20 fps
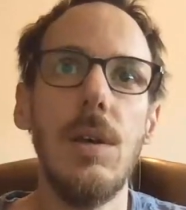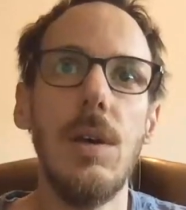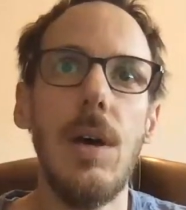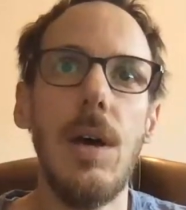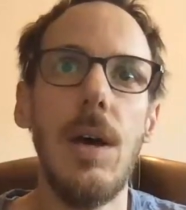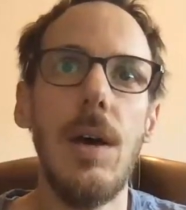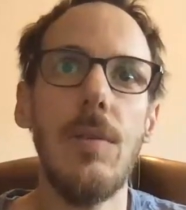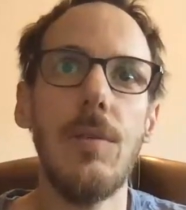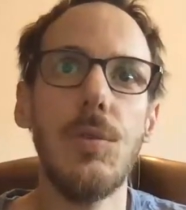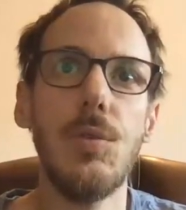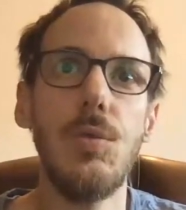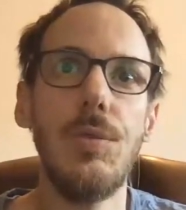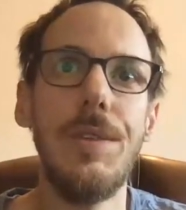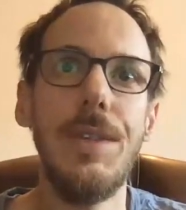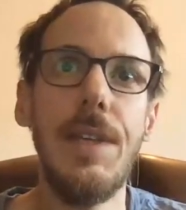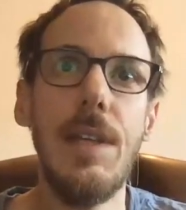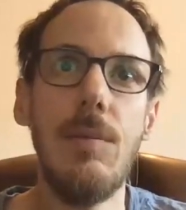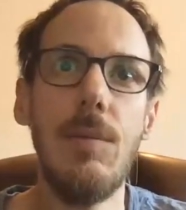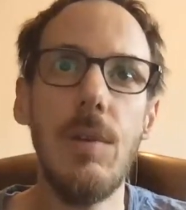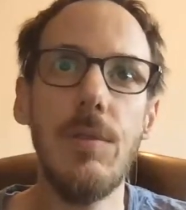have to
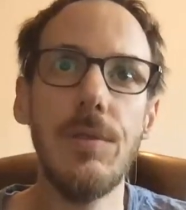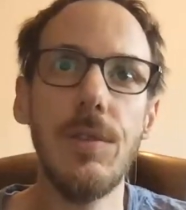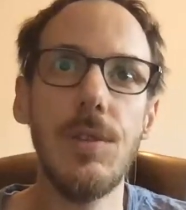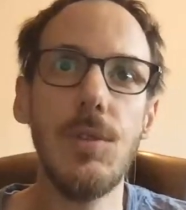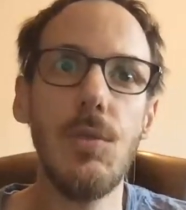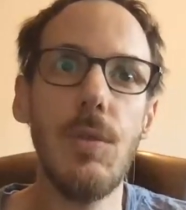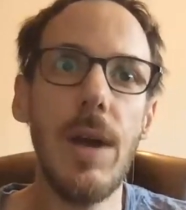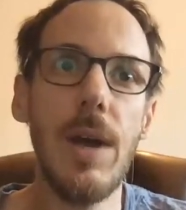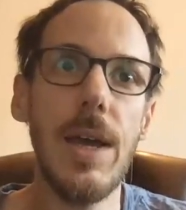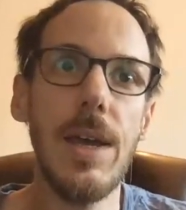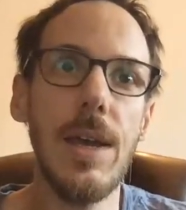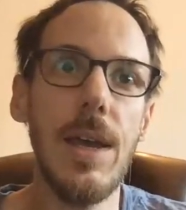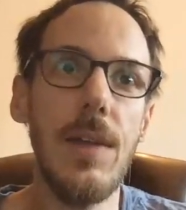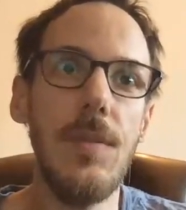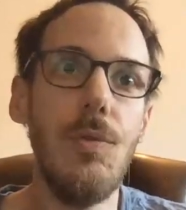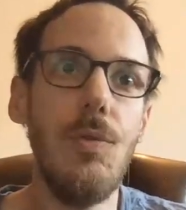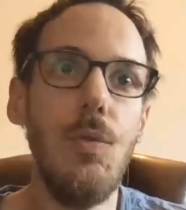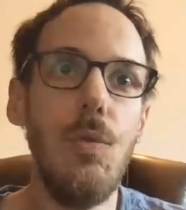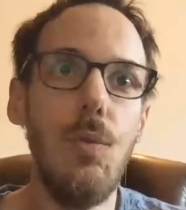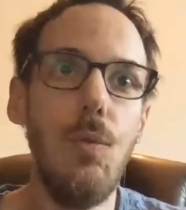deal with the dry
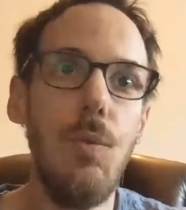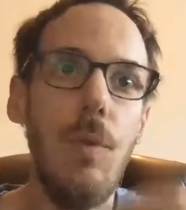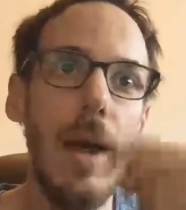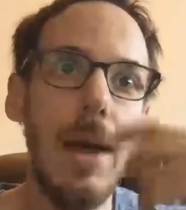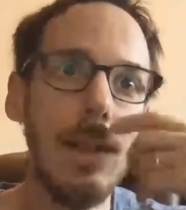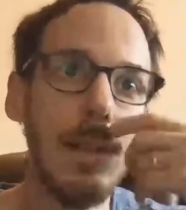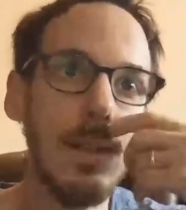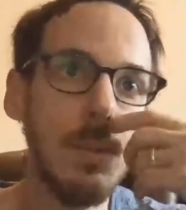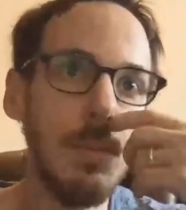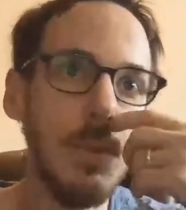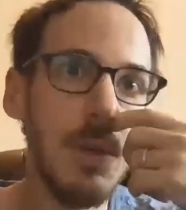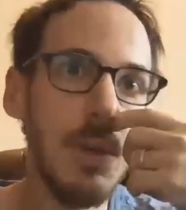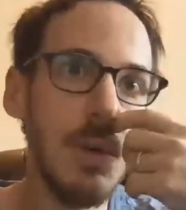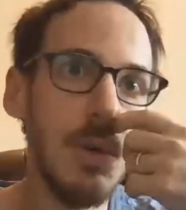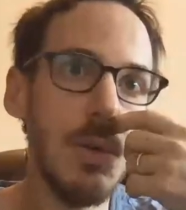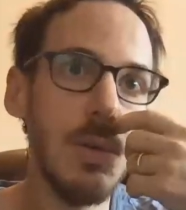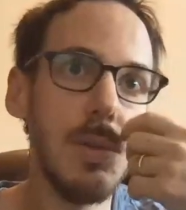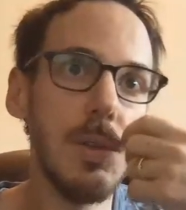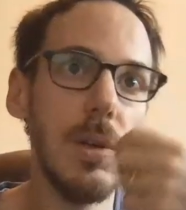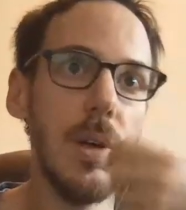and wet
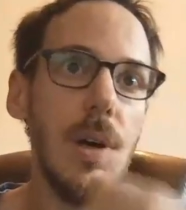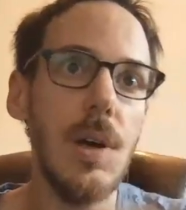because